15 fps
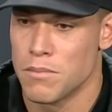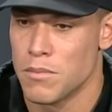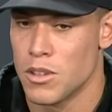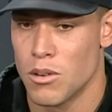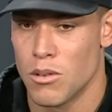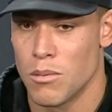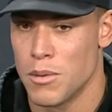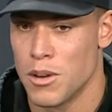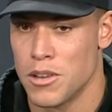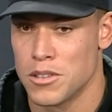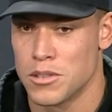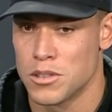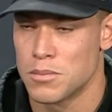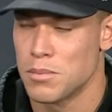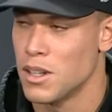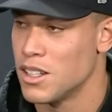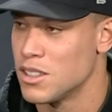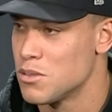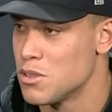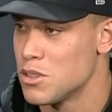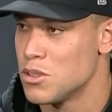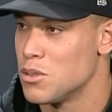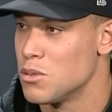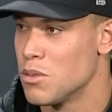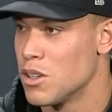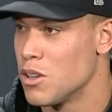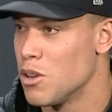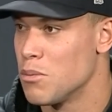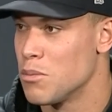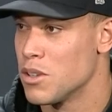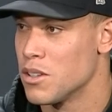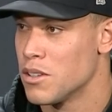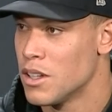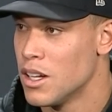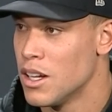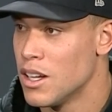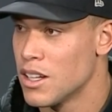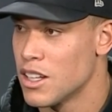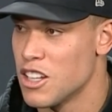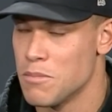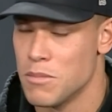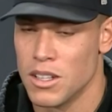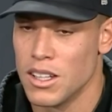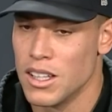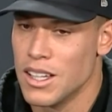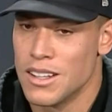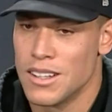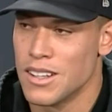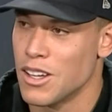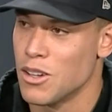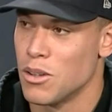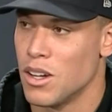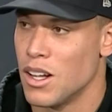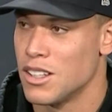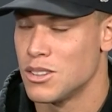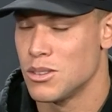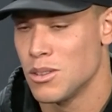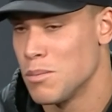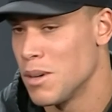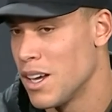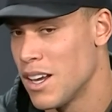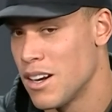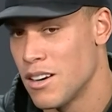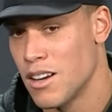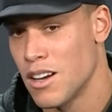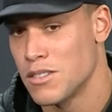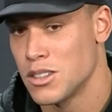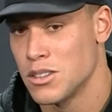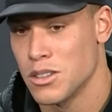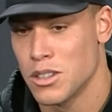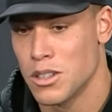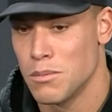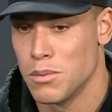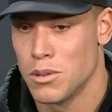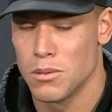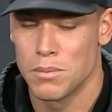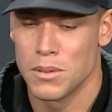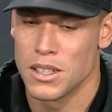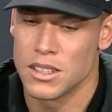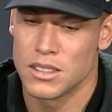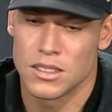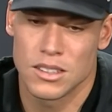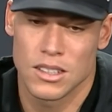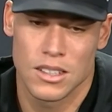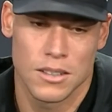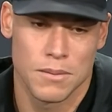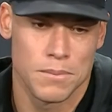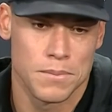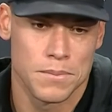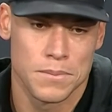you know, Ramirez responds with a two-run homer to give them the lead, and they hold on to it by handing it off to their good bullpen. It's uh,